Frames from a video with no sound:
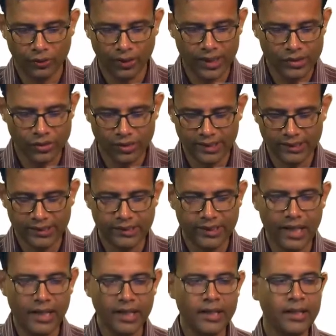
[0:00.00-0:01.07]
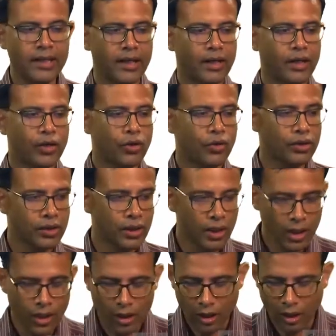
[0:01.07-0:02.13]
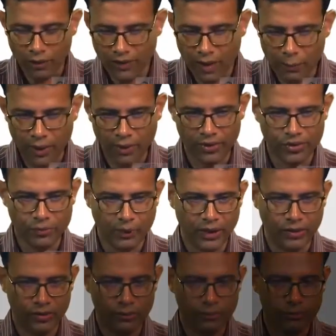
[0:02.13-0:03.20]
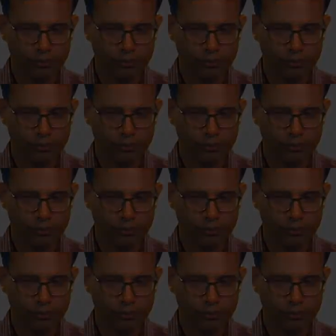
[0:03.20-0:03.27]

Okay. So, this is the linear growth of the power spectrum.